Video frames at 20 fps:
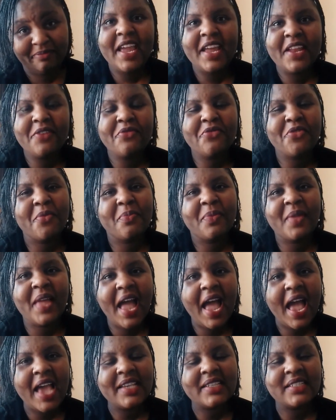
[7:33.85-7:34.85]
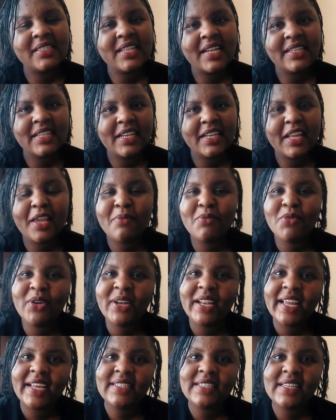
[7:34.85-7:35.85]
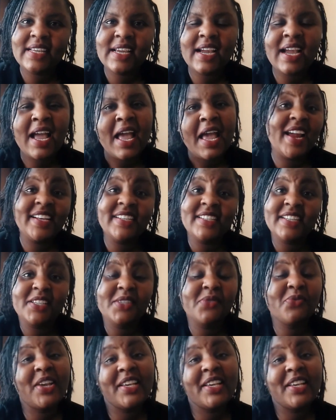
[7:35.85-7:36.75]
And from there, I started emulating writers.